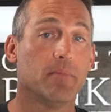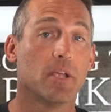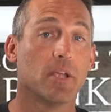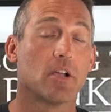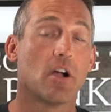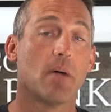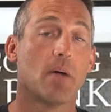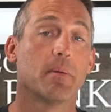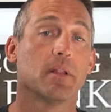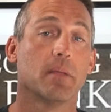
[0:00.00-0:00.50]
me a
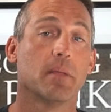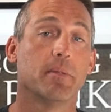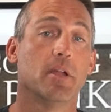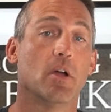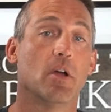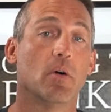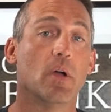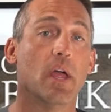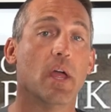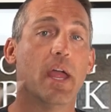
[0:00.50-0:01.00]
comment, let me
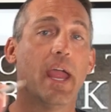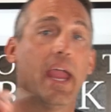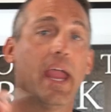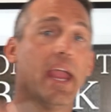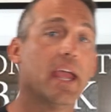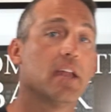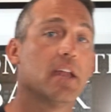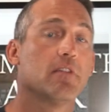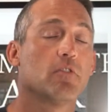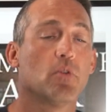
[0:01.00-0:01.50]
know.
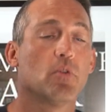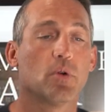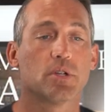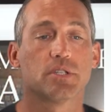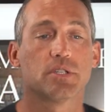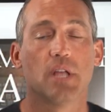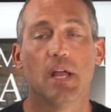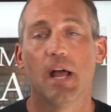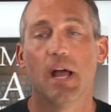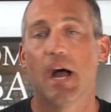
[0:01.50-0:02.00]
And of
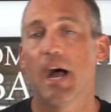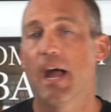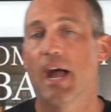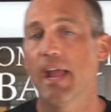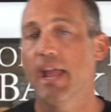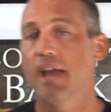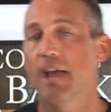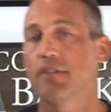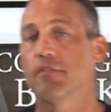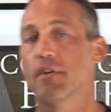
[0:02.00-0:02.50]
course, I
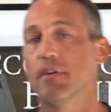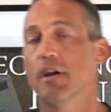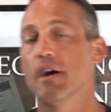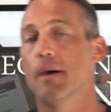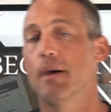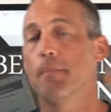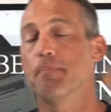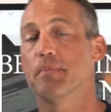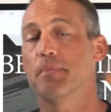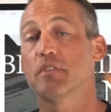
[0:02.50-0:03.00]
have
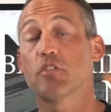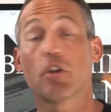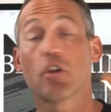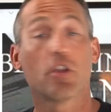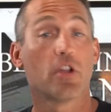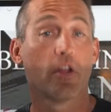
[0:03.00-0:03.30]
started